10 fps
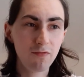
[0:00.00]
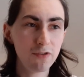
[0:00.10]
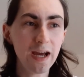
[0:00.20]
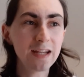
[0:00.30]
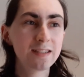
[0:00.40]

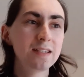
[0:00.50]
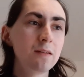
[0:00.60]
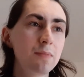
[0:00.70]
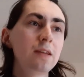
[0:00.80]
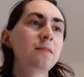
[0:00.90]
reality
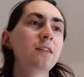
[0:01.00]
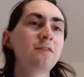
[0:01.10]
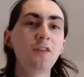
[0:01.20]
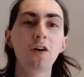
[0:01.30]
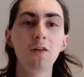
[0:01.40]
and being this
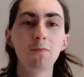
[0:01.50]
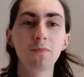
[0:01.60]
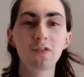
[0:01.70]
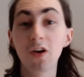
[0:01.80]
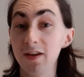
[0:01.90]
firm,
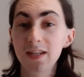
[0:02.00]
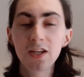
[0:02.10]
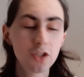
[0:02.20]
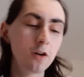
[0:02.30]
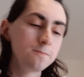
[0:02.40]
stern
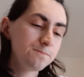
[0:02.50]
teacher.